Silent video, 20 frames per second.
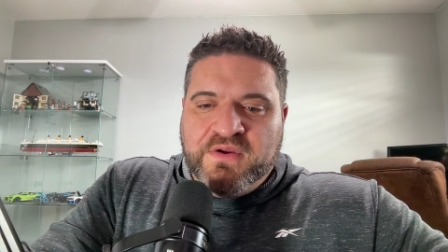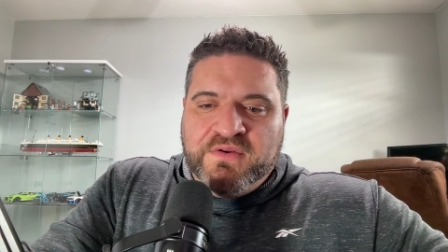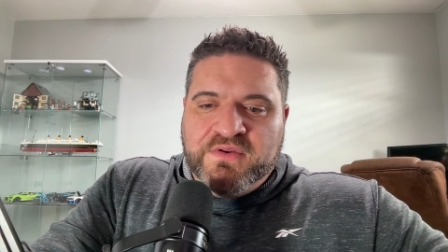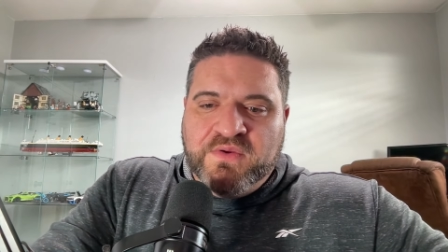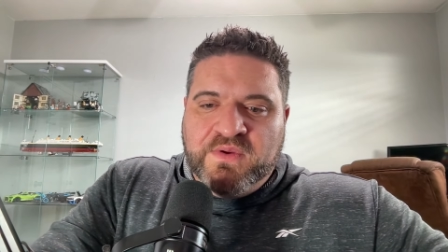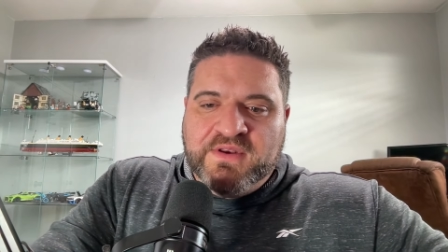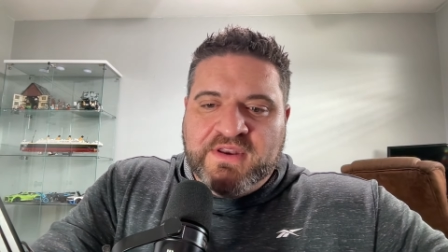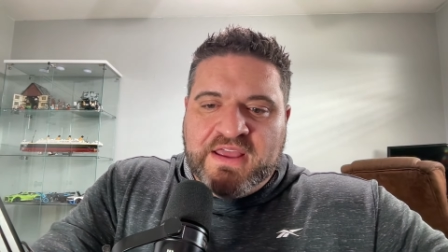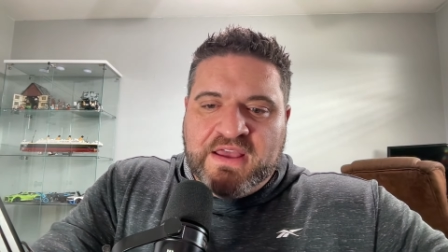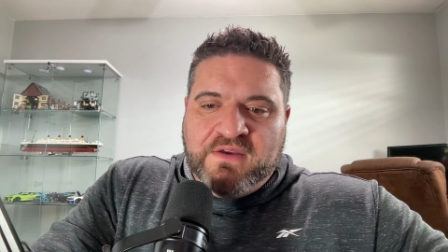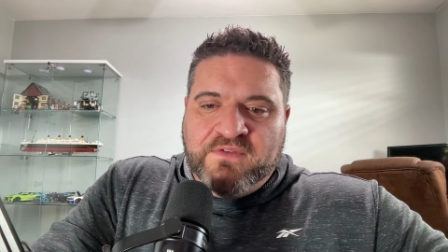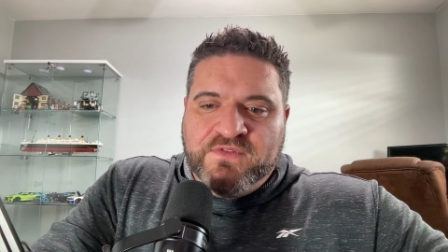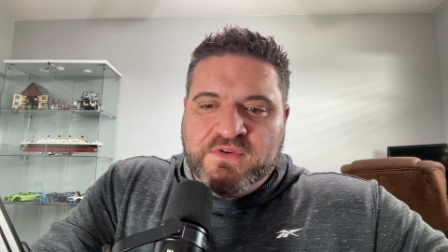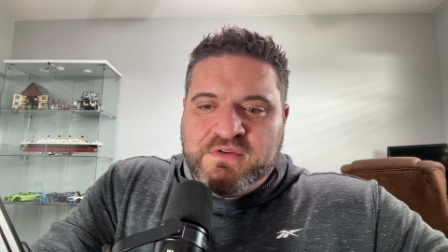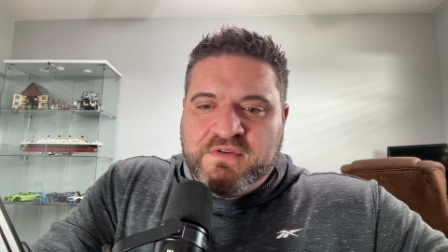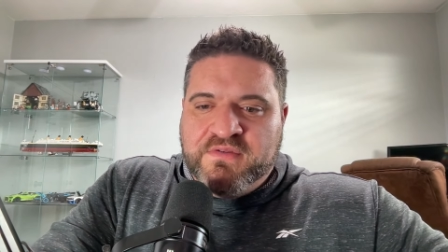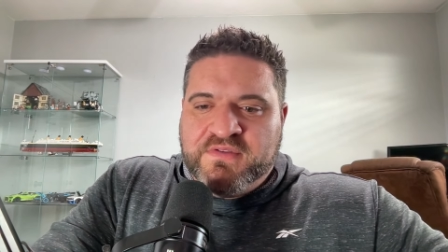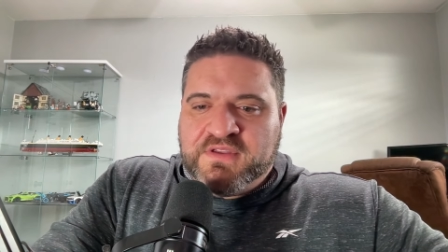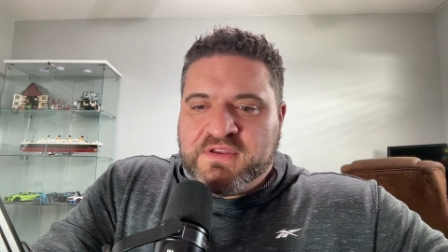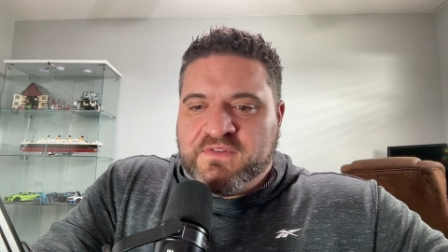doing now if you're
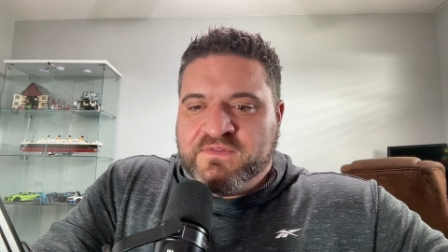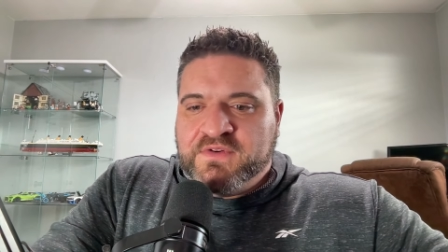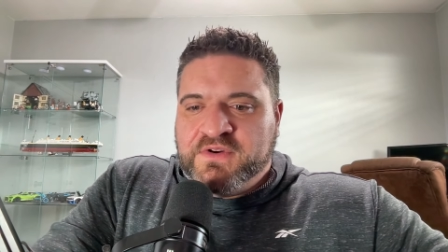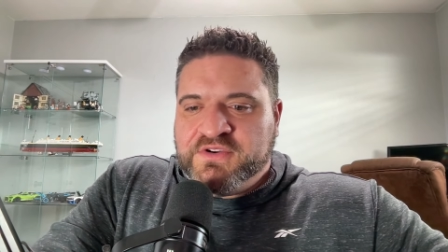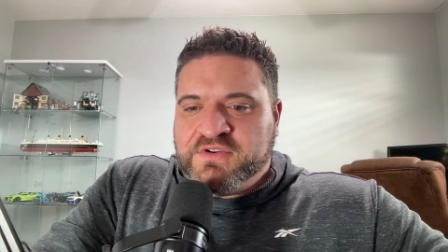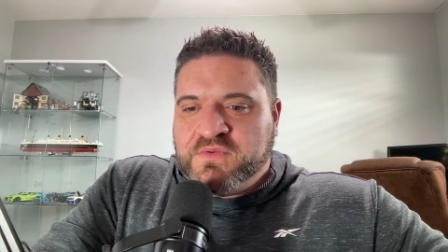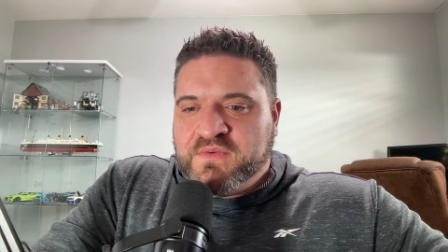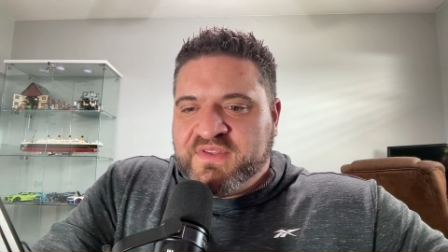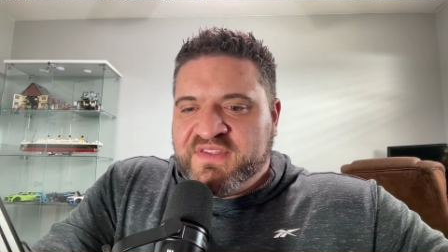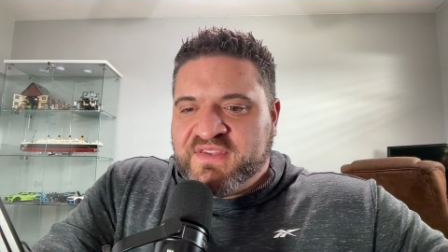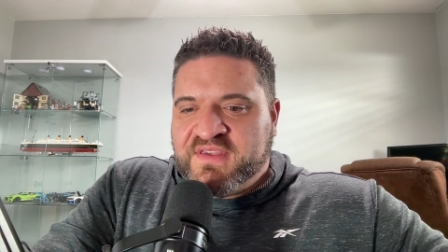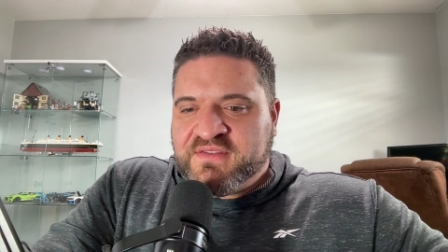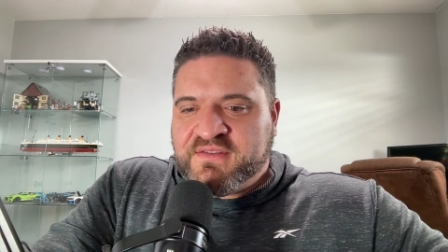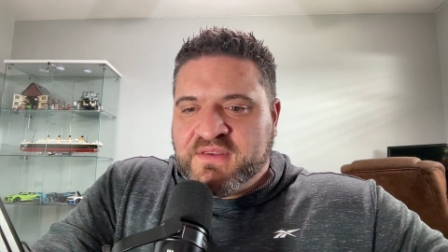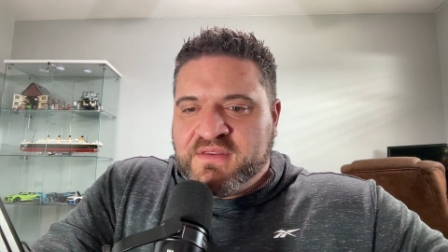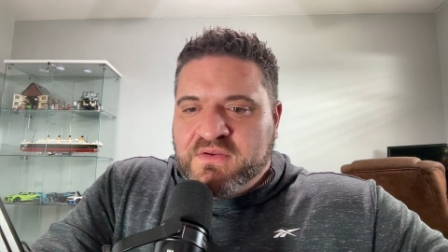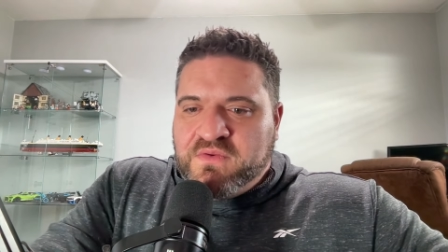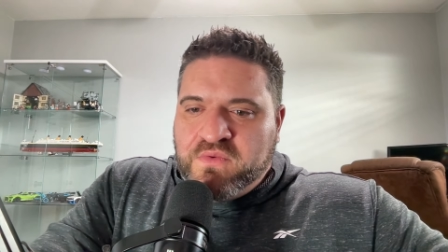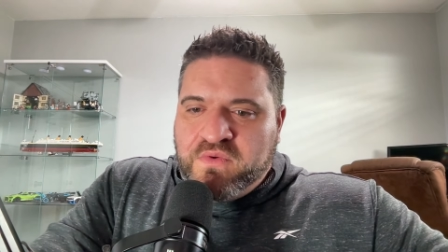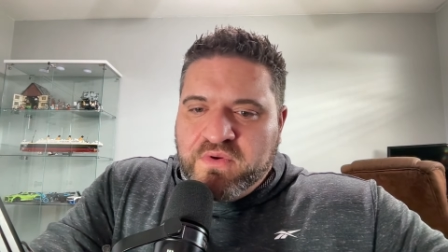using a virtual
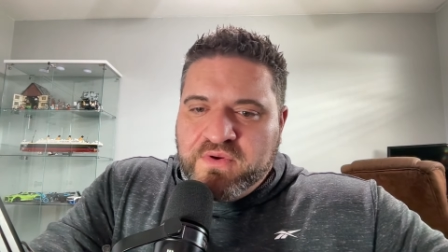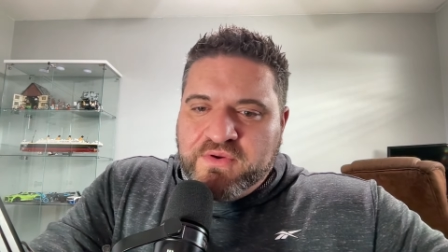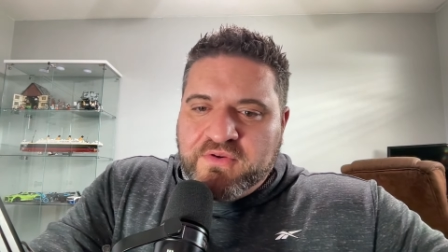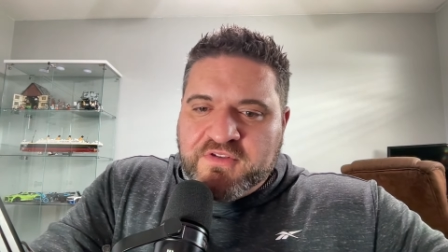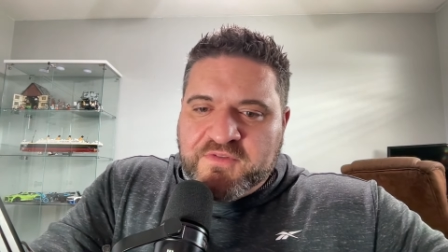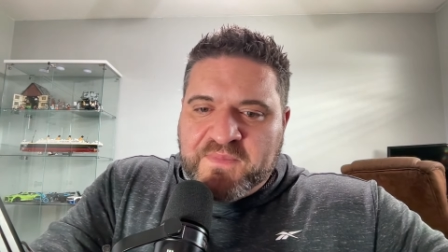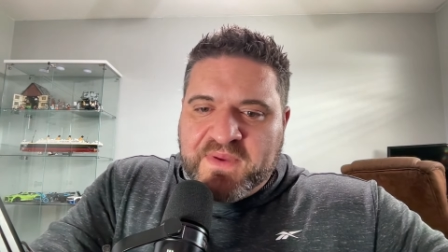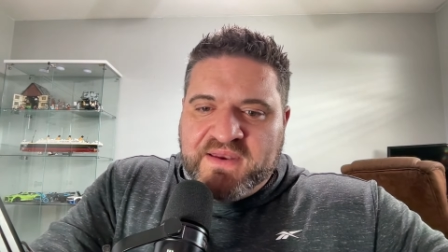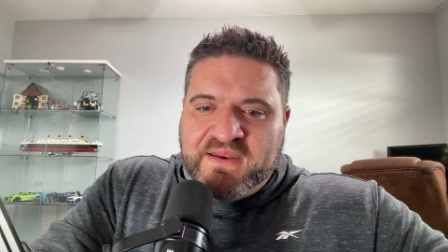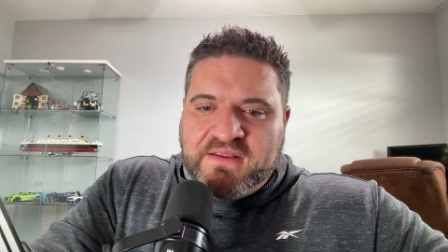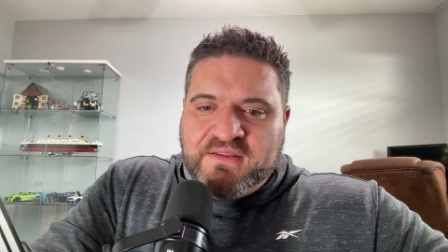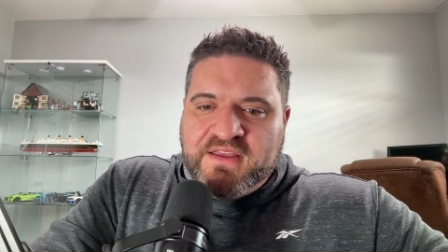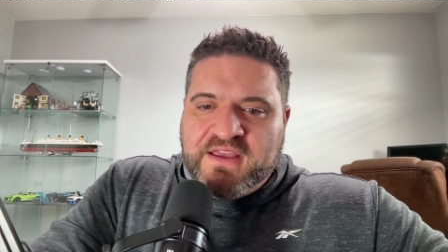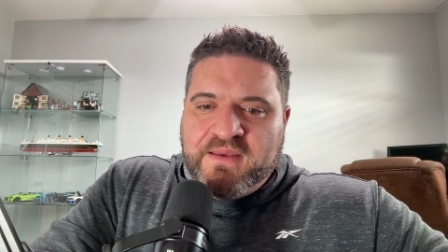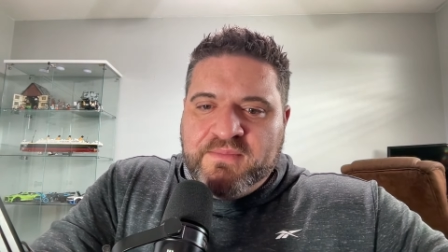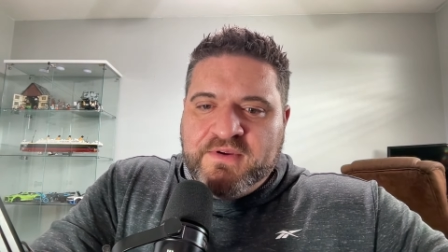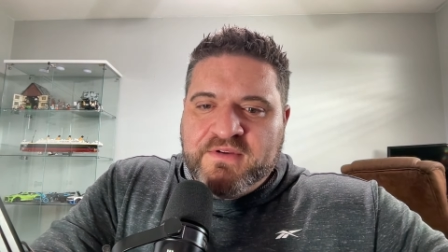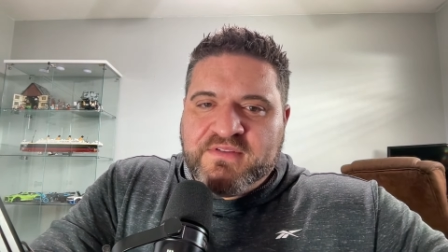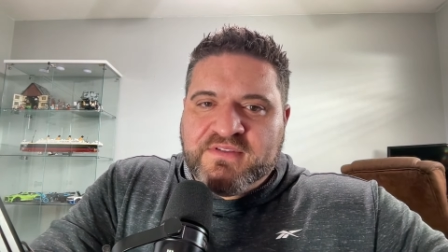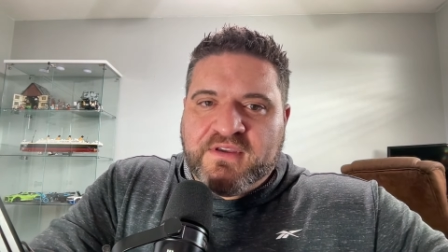assistant or you're spending
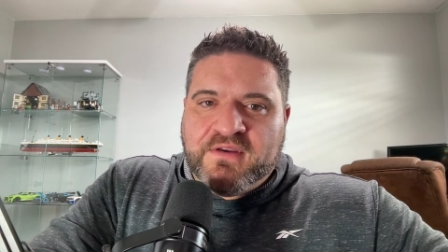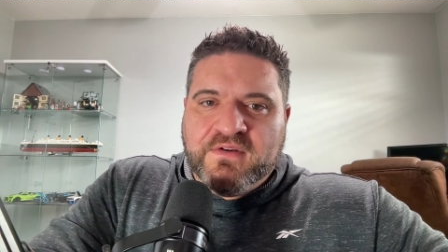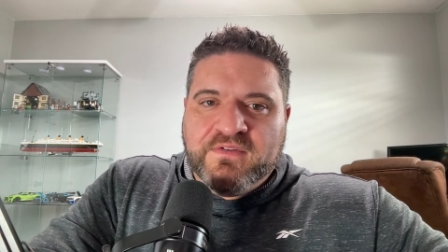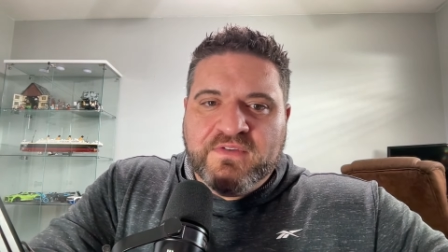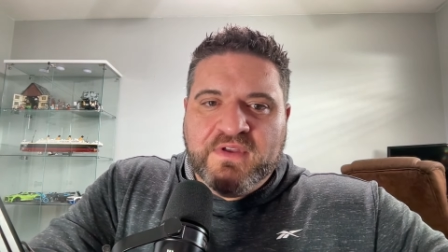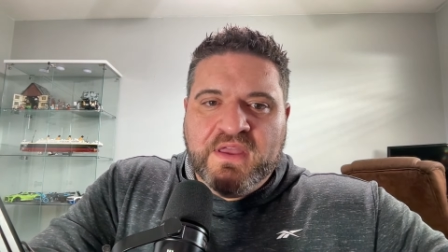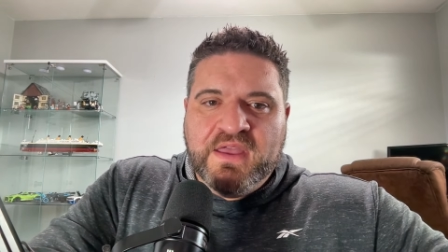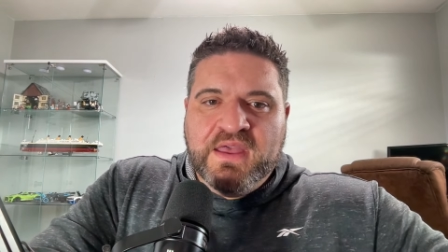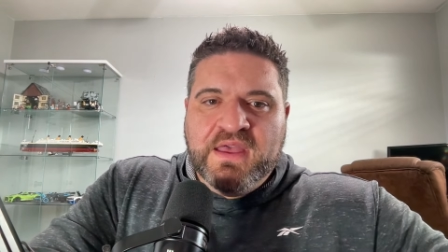time yourself.